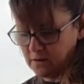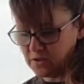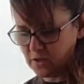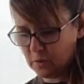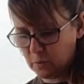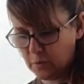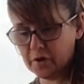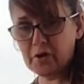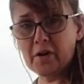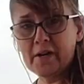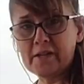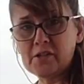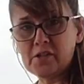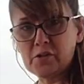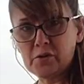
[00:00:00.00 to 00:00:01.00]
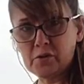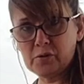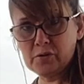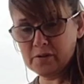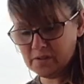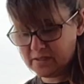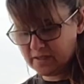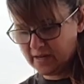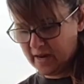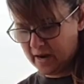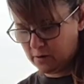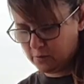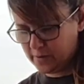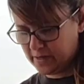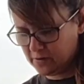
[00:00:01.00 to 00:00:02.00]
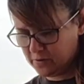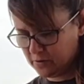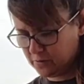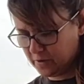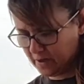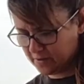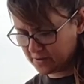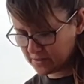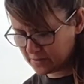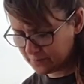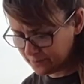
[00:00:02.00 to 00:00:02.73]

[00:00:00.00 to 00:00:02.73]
So we're going to see how we can do this.